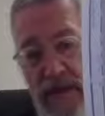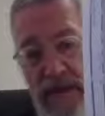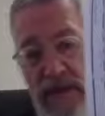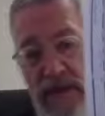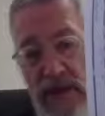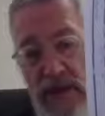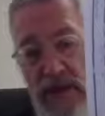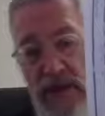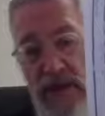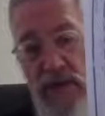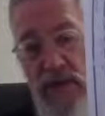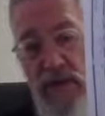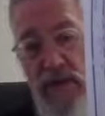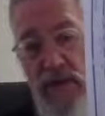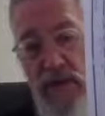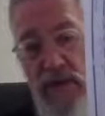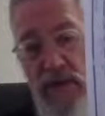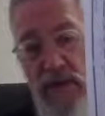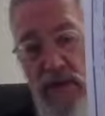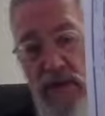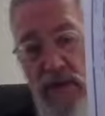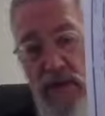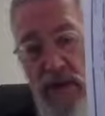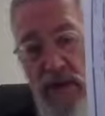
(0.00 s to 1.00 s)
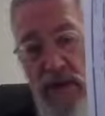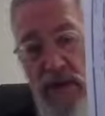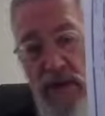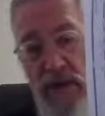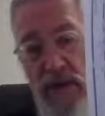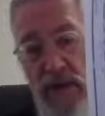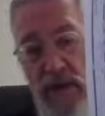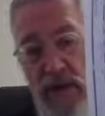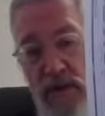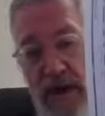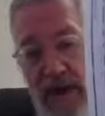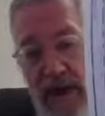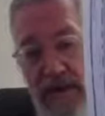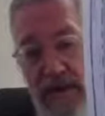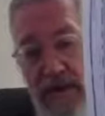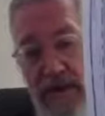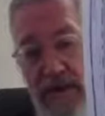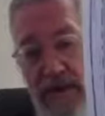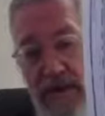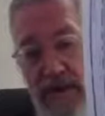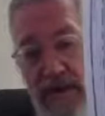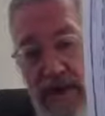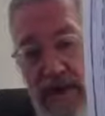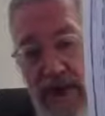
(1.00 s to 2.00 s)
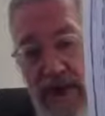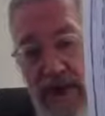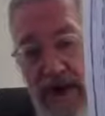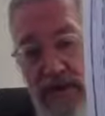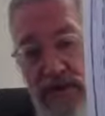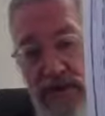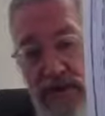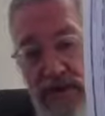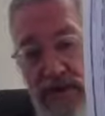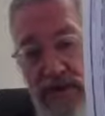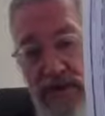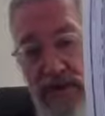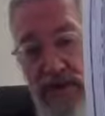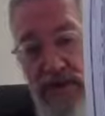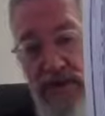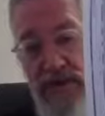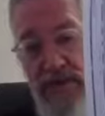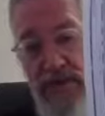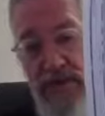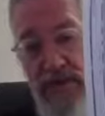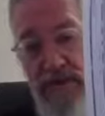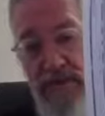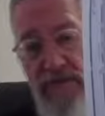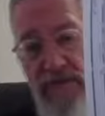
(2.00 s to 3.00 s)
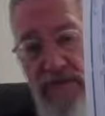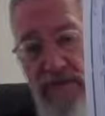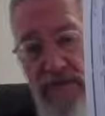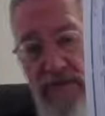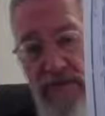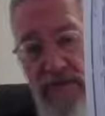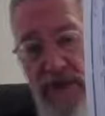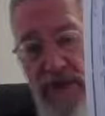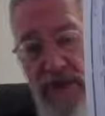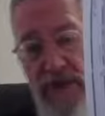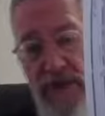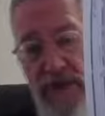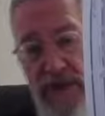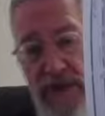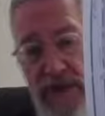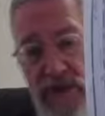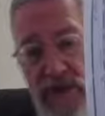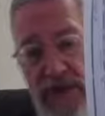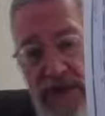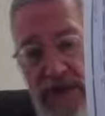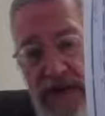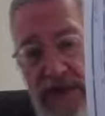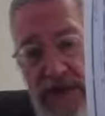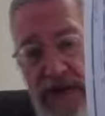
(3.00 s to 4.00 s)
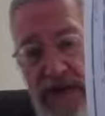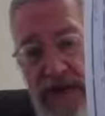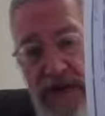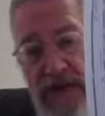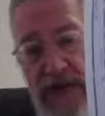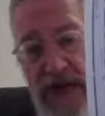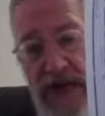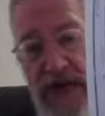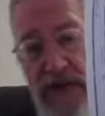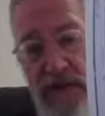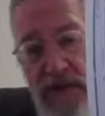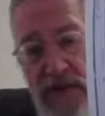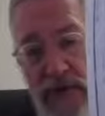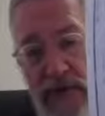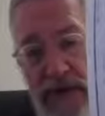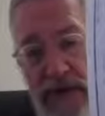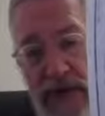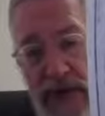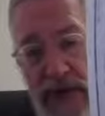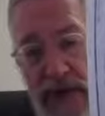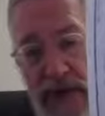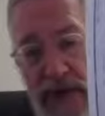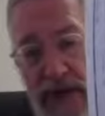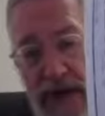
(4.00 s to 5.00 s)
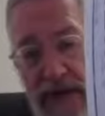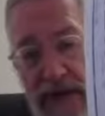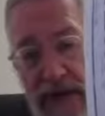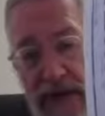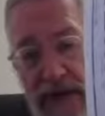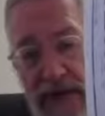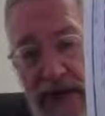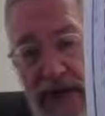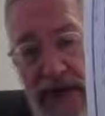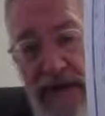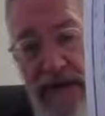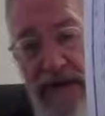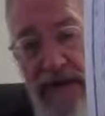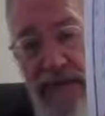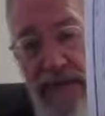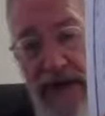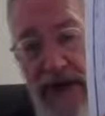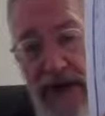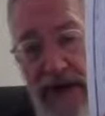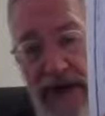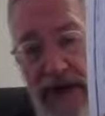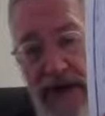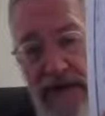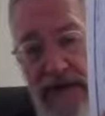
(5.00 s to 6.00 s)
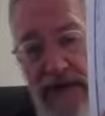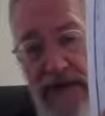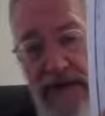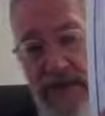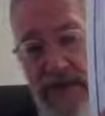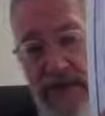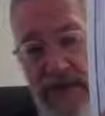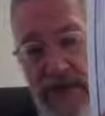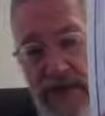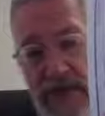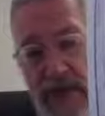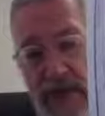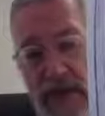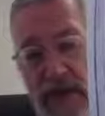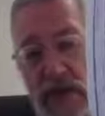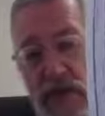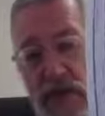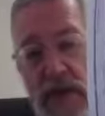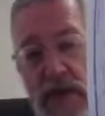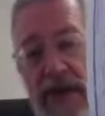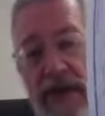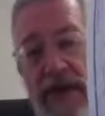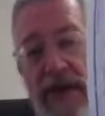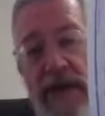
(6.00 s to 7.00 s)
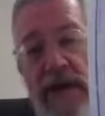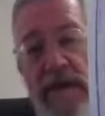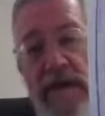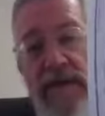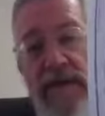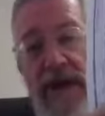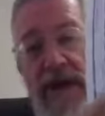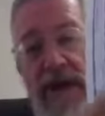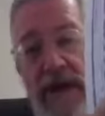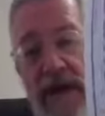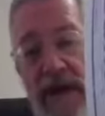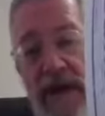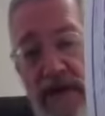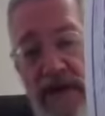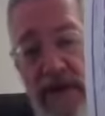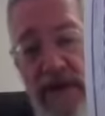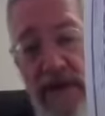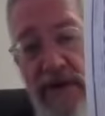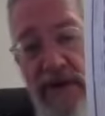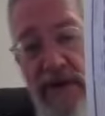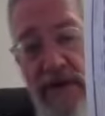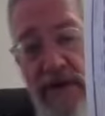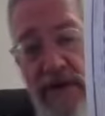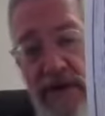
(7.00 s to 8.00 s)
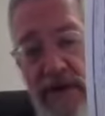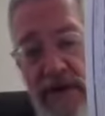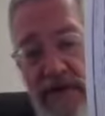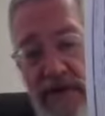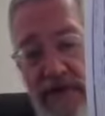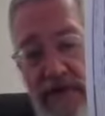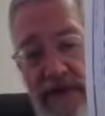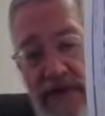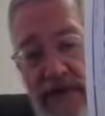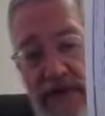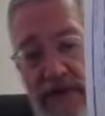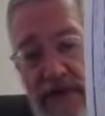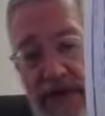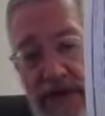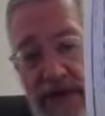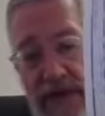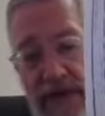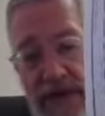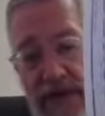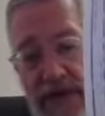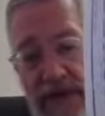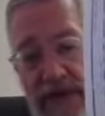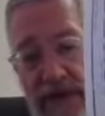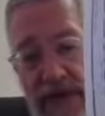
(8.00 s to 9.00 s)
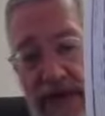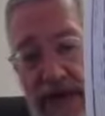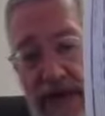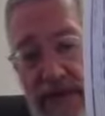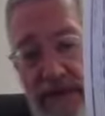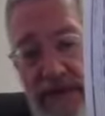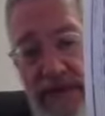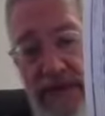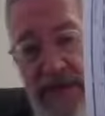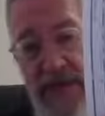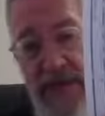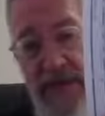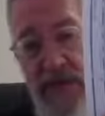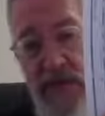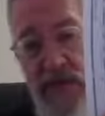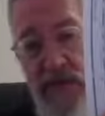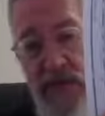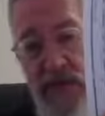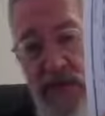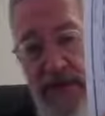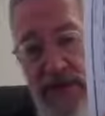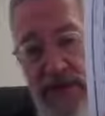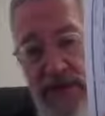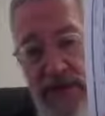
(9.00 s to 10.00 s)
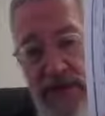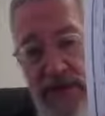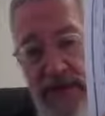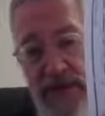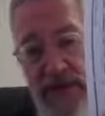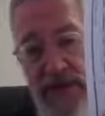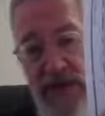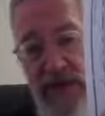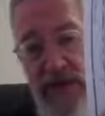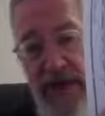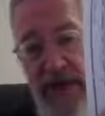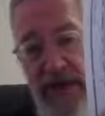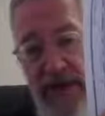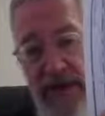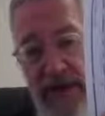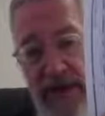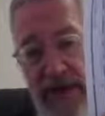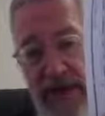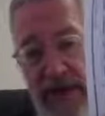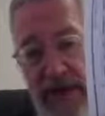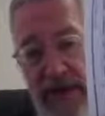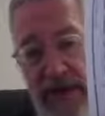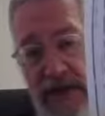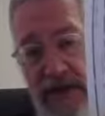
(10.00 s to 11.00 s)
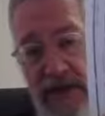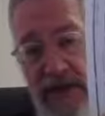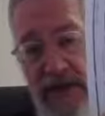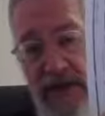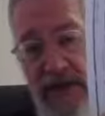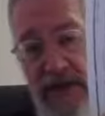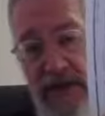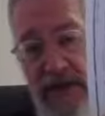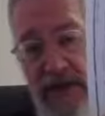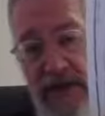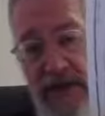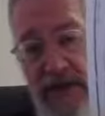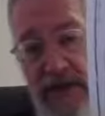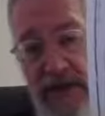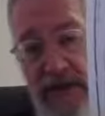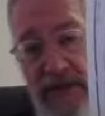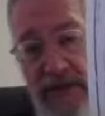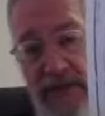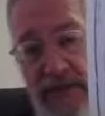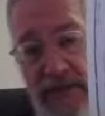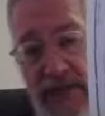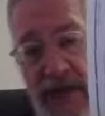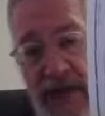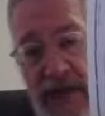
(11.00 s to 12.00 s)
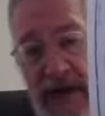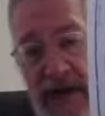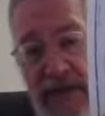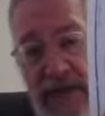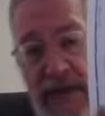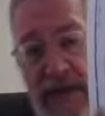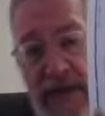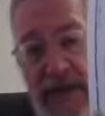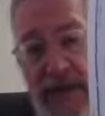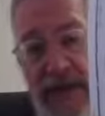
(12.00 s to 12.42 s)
So you entered the Ezra's Noshim, you were six amos higher than the Harabayas. You went up another 15 steps and you went into Shar Nicanor and